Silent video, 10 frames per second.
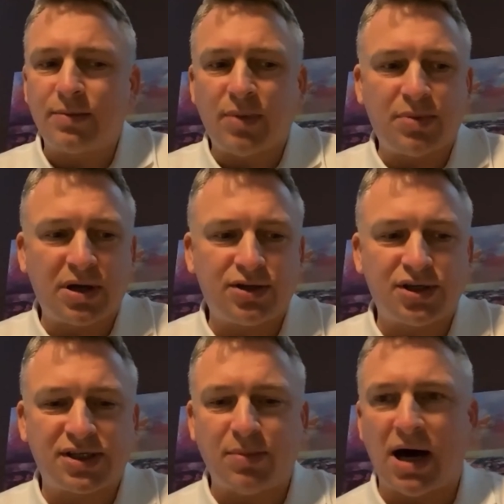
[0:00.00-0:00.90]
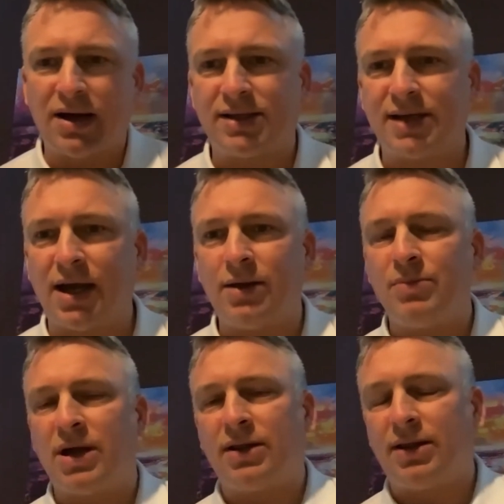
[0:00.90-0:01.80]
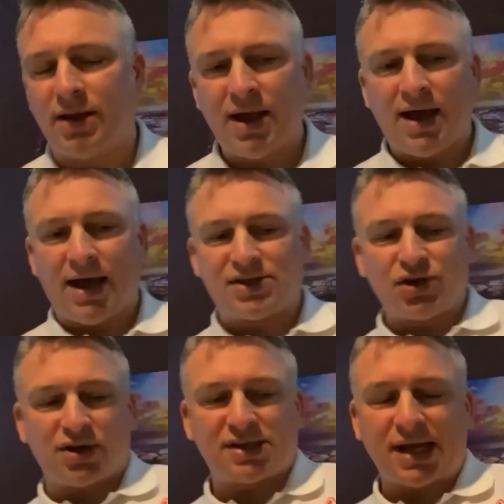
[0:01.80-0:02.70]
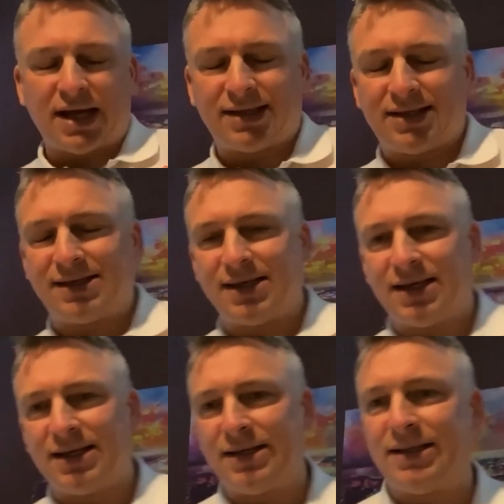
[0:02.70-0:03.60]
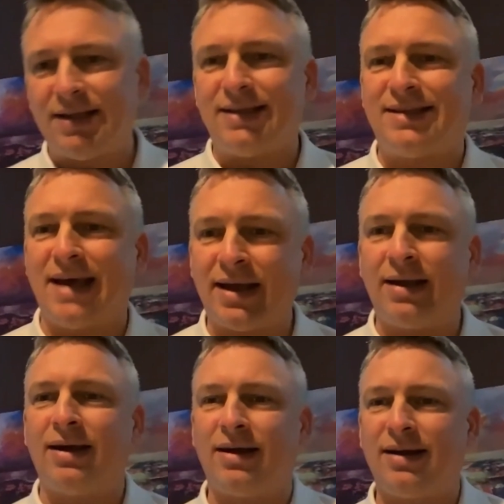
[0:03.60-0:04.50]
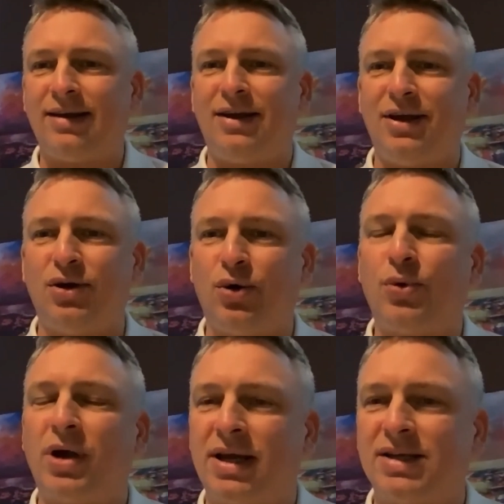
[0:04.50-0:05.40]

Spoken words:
maybe just a matter of time, and it's sort of sad to see Ding, you know, where he is